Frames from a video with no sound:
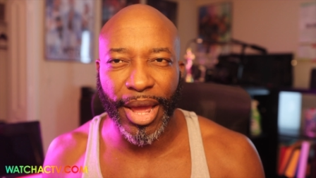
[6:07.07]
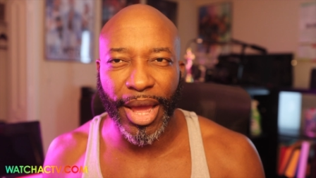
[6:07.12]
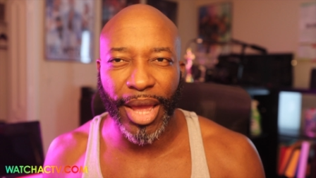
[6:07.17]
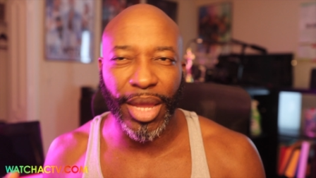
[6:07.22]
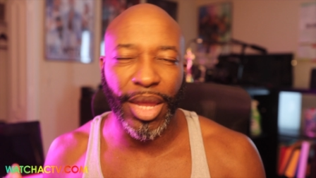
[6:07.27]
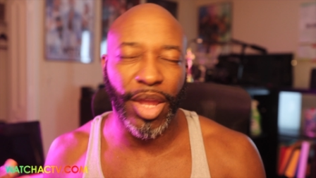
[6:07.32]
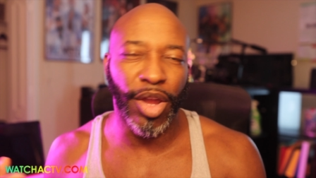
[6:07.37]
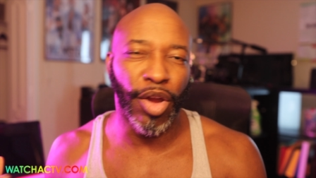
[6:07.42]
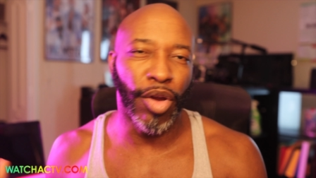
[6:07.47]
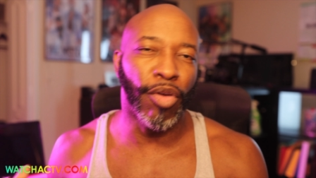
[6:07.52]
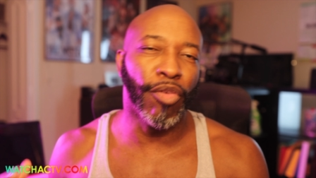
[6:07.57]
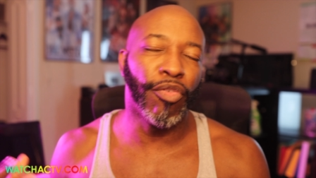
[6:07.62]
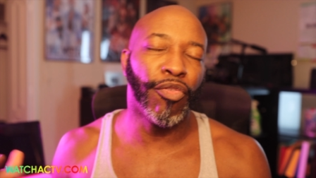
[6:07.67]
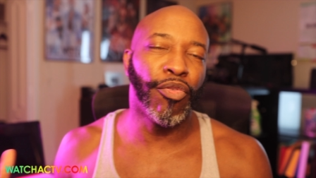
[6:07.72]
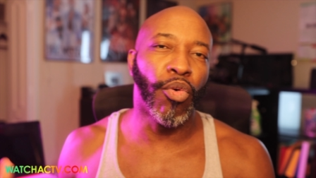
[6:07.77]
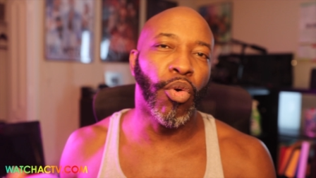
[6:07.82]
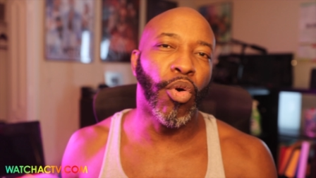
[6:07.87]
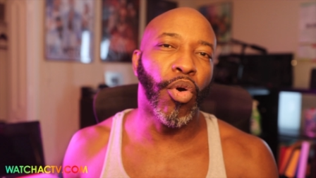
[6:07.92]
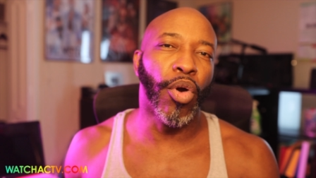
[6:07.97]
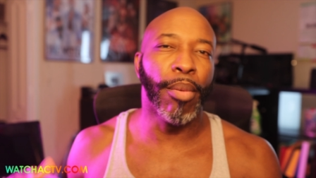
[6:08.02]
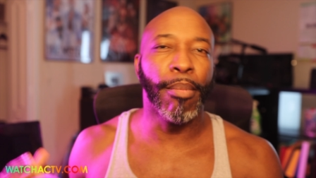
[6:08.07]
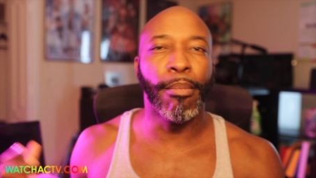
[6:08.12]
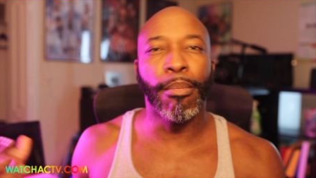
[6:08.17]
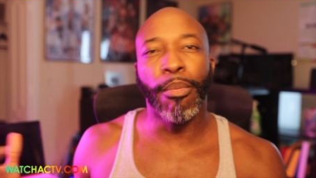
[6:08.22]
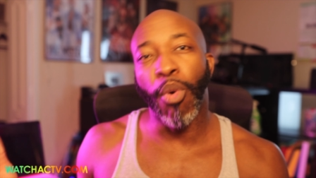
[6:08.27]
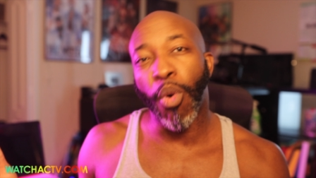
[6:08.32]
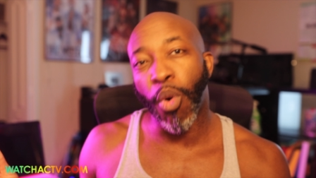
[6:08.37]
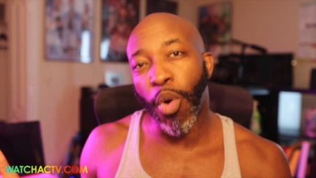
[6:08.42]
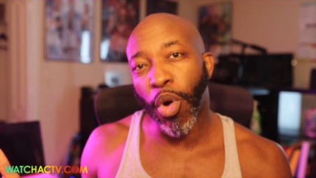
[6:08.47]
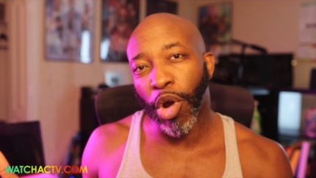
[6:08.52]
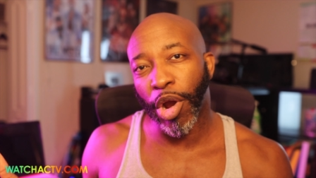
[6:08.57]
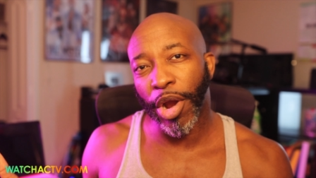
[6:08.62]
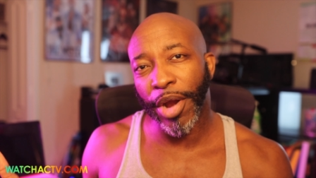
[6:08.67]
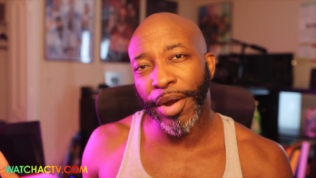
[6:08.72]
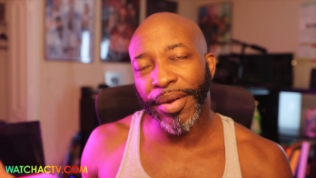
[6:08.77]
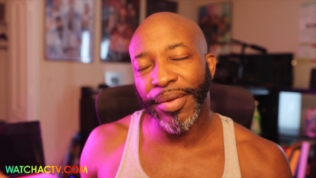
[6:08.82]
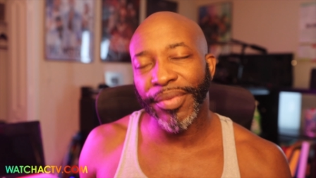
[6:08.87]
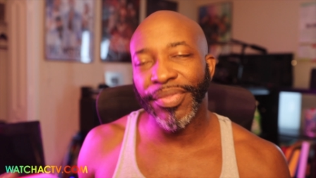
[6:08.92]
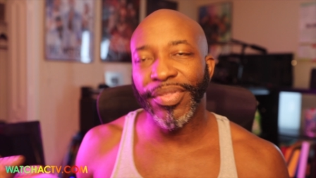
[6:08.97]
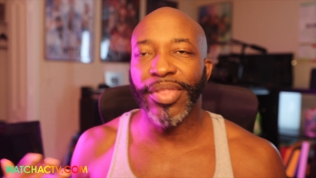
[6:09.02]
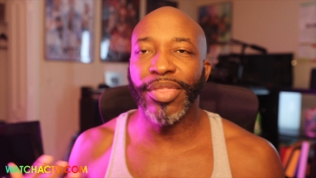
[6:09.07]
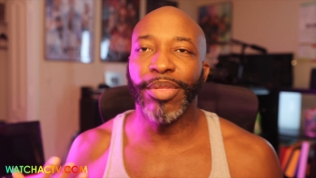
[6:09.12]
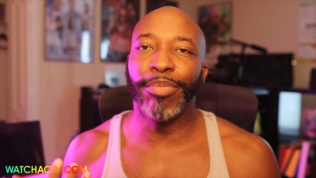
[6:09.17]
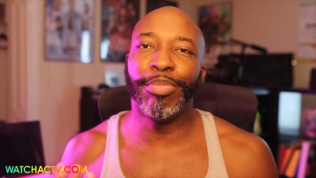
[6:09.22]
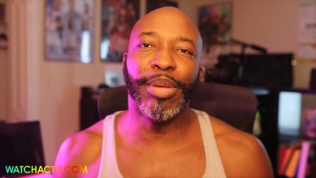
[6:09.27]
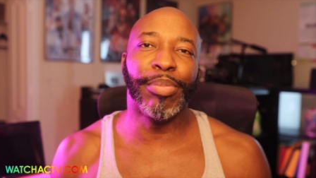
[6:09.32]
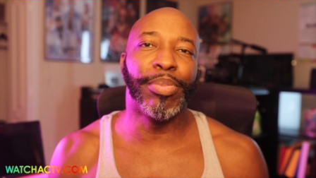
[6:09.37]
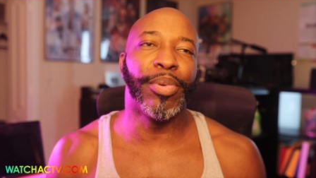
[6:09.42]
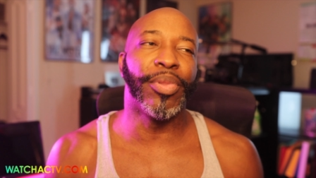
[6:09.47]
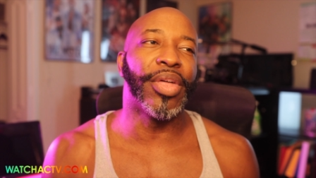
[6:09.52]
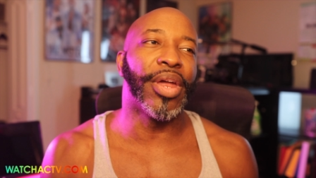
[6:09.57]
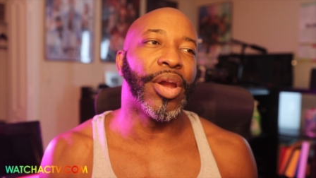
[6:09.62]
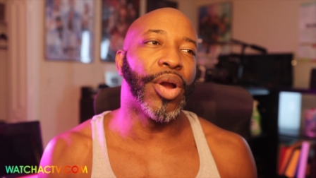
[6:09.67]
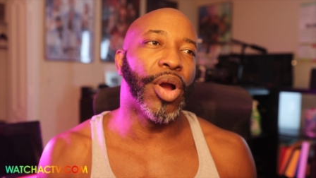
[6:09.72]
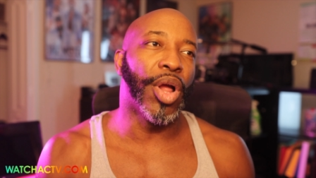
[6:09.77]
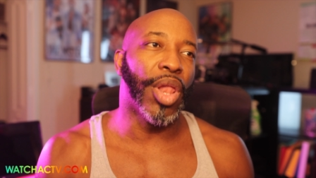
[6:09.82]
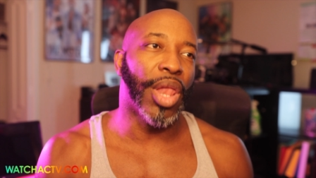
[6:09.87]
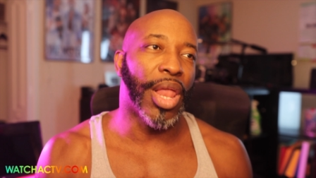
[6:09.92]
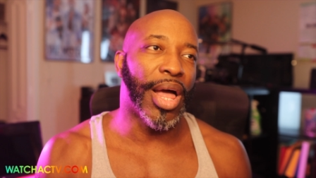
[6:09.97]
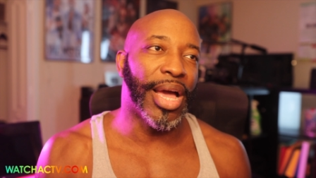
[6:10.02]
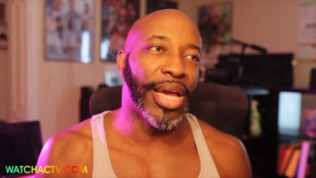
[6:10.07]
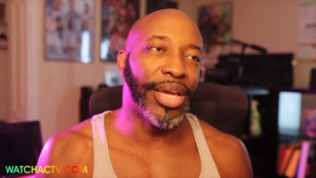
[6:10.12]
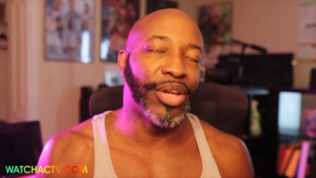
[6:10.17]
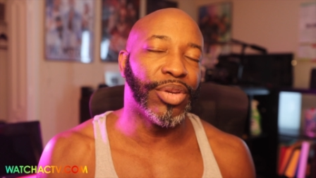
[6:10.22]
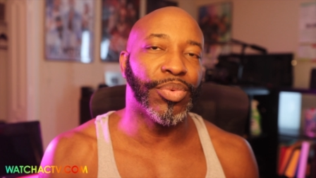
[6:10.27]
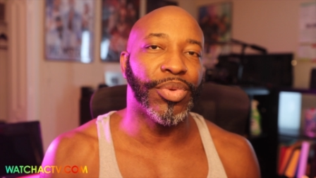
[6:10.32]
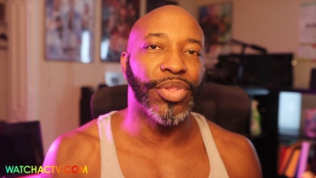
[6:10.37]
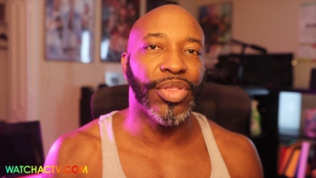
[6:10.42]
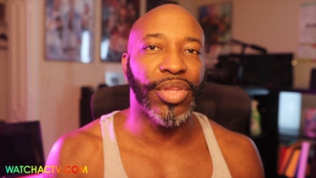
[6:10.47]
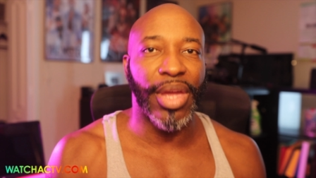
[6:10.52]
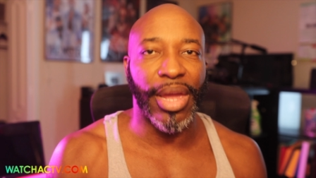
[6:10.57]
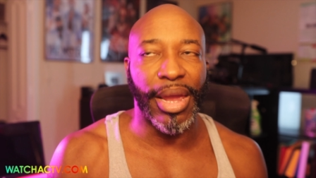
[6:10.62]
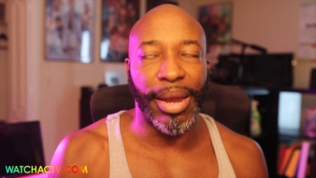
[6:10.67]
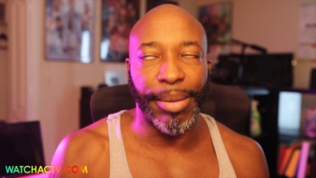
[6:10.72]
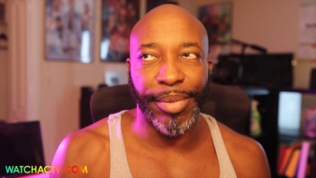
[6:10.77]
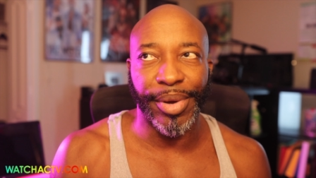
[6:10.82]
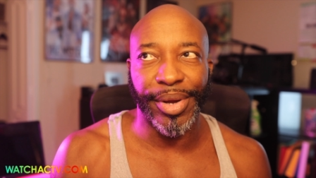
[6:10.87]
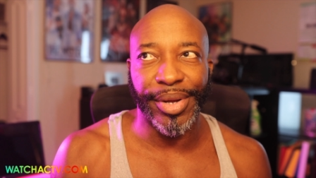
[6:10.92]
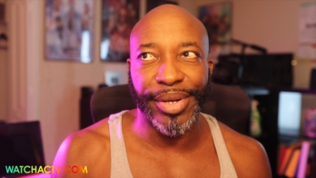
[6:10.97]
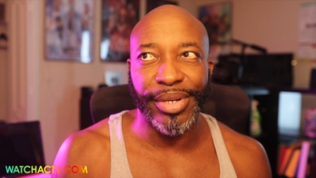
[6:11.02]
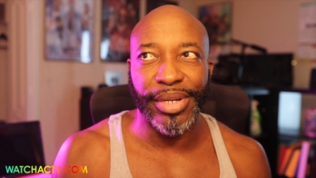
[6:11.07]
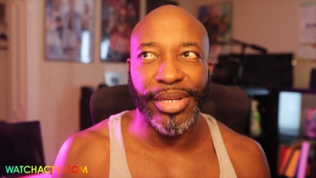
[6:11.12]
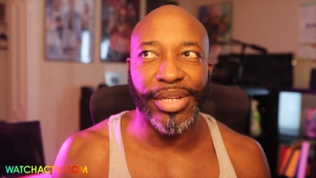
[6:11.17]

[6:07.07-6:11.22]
I care for more than the people that are aligned with Cameron.